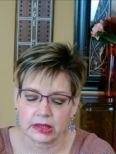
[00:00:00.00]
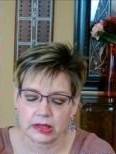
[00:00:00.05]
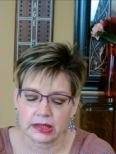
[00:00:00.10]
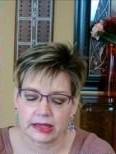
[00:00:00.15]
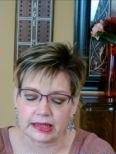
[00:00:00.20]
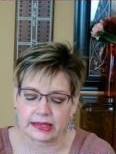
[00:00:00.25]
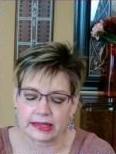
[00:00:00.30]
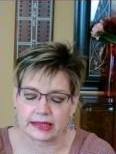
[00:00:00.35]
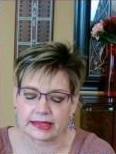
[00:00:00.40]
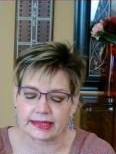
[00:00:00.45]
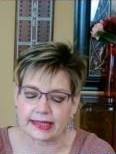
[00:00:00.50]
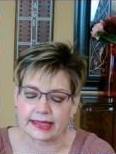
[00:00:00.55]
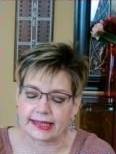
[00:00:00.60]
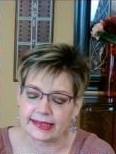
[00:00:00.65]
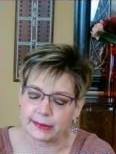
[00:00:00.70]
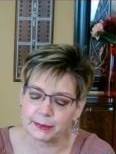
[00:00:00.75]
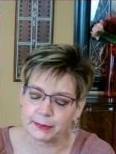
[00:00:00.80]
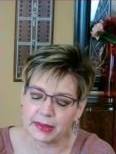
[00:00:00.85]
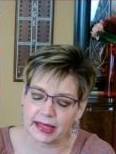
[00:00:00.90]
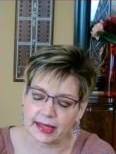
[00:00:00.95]
And it
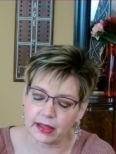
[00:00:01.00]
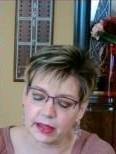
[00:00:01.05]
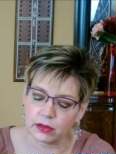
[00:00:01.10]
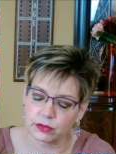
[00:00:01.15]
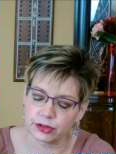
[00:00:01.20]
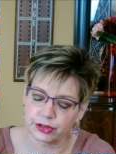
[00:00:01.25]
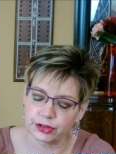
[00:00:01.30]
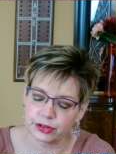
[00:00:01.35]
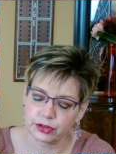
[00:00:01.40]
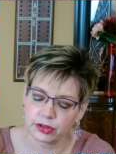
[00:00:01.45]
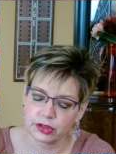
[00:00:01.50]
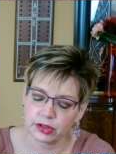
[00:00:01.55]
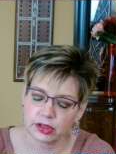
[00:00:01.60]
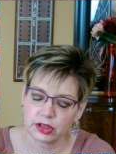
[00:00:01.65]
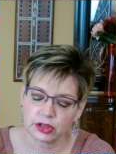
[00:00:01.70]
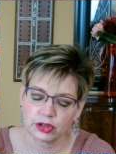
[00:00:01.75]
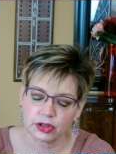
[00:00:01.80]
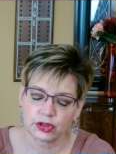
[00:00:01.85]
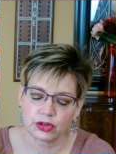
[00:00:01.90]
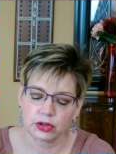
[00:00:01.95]
came out,
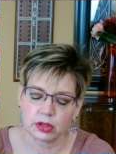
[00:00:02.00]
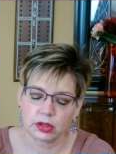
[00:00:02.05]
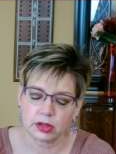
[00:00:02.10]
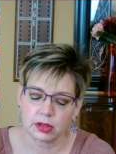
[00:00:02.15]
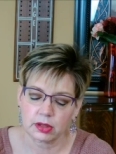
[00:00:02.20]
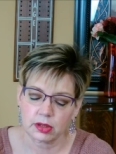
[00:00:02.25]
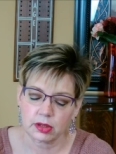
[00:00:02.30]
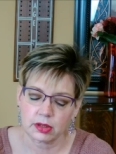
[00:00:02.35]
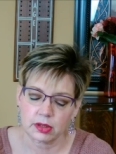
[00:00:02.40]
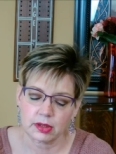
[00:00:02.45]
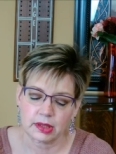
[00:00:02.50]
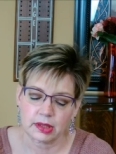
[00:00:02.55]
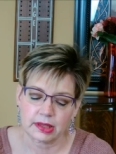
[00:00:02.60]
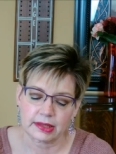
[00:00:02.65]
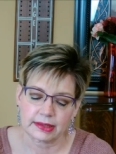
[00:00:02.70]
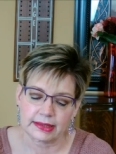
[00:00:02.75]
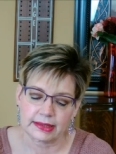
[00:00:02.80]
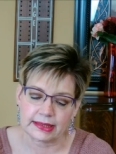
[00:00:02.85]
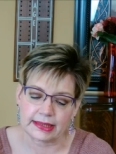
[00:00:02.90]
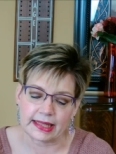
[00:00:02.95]

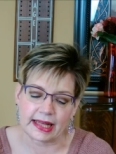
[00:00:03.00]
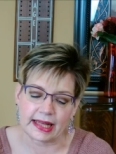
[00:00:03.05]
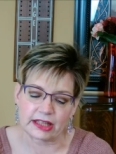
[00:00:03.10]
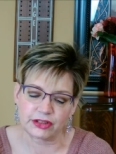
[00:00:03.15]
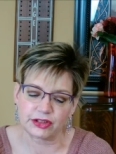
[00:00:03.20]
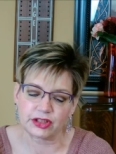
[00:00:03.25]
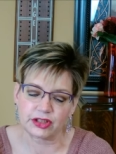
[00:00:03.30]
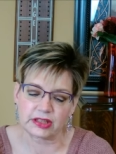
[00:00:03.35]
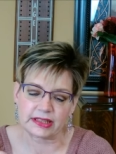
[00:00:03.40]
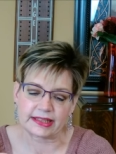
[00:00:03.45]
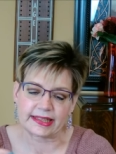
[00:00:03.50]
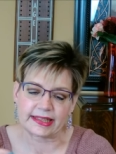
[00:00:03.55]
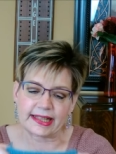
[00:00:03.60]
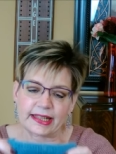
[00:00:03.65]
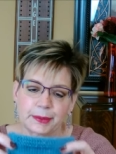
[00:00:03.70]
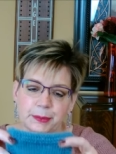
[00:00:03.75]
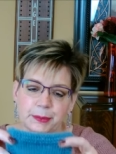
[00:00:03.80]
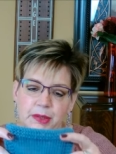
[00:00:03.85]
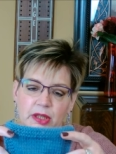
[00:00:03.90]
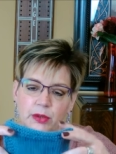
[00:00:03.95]
it actually
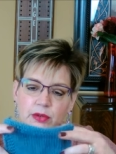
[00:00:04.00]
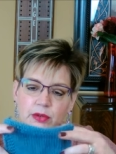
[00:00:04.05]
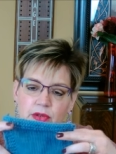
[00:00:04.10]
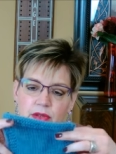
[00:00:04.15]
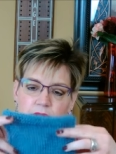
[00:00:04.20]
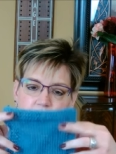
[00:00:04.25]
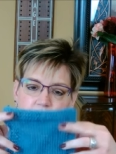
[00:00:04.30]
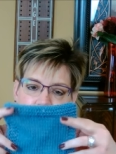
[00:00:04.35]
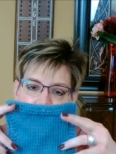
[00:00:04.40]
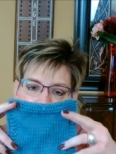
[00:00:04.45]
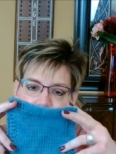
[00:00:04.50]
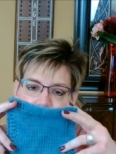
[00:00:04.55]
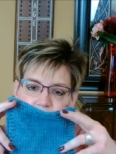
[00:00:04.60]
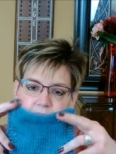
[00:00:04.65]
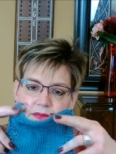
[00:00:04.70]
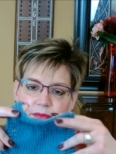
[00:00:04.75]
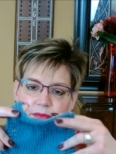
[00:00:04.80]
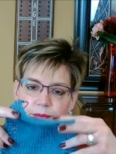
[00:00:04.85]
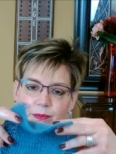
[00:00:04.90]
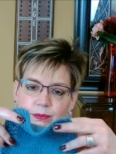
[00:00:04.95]
came out
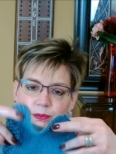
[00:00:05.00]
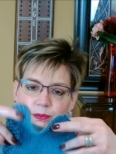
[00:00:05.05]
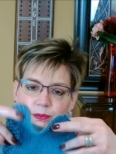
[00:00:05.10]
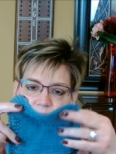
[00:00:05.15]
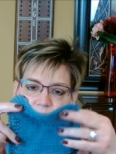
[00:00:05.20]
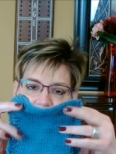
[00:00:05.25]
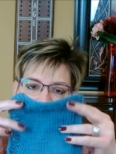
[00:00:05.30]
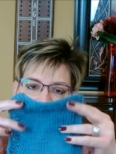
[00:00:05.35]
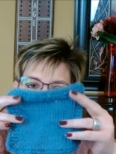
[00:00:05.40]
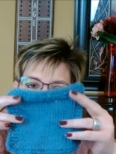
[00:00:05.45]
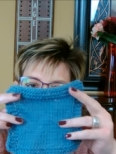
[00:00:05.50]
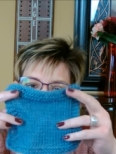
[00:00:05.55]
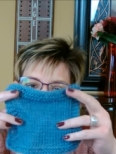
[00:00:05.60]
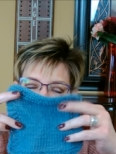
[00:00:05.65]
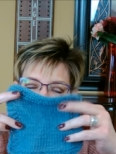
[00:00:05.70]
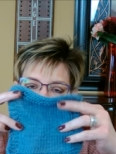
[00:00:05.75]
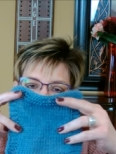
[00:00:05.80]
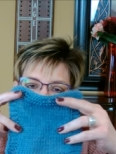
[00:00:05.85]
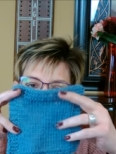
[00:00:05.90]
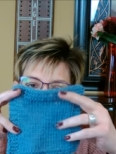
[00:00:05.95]

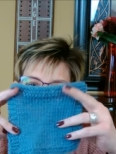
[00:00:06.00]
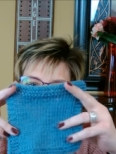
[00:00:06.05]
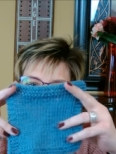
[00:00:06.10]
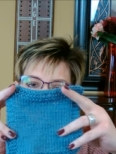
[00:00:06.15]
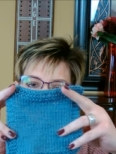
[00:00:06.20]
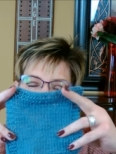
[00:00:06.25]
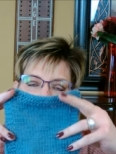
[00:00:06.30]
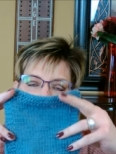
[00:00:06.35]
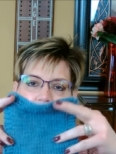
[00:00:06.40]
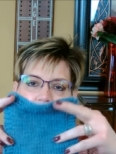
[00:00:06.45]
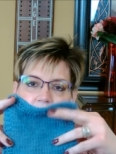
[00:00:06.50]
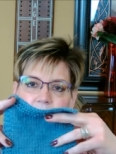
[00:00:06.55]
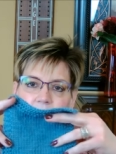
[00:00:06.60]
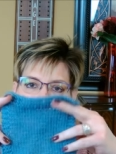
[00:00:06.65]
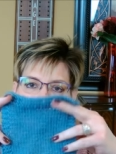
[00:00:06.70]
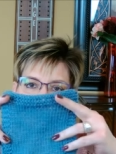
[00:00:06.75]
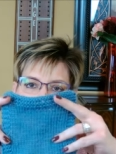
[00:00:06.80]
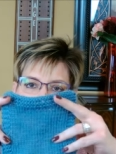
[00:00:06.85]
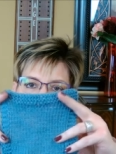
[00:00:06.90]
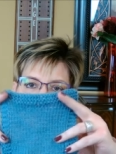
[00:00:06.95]
knitted
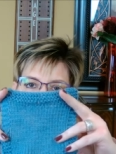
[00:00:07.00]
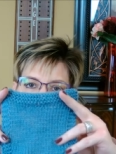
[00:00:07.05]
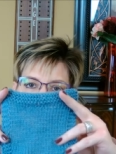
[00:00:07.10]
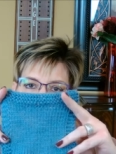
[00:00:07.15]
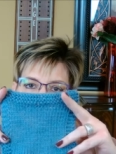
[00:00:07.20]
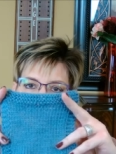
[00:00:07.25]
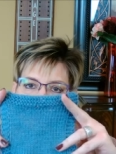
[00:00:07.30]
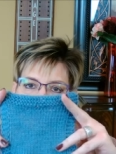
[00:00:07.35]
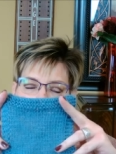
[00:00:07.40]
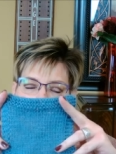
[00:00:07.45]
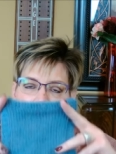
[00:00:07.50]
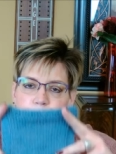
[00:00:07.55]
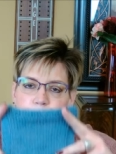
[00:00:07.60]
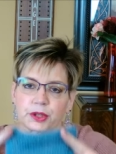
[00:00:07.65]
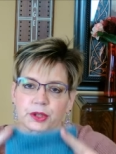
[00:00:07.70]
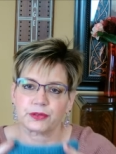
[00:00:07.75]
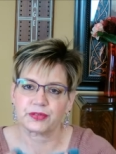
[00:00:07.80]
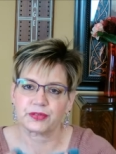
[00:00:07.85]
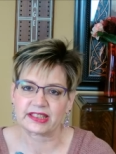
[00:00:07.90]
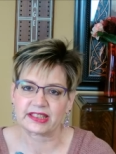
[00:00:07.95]
up the
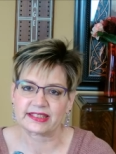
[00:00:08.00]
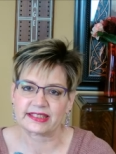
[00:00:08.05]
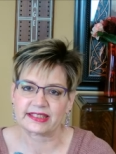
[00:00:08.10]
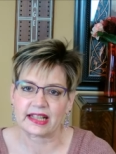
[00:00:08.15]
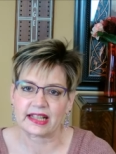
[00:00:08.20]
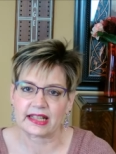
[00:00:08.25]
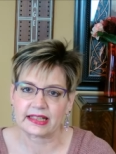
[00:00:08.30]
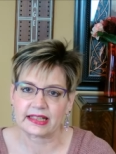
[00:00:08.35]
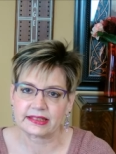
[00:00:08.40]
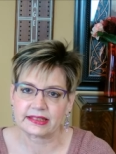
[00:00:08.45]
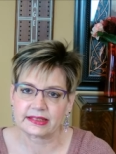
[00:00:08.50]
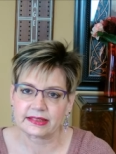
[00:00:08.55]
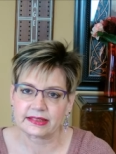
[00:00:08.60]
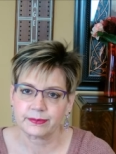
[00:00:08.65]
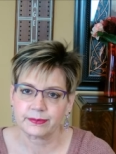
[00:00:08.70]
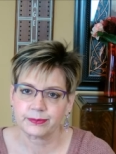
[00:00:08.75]
perfect size.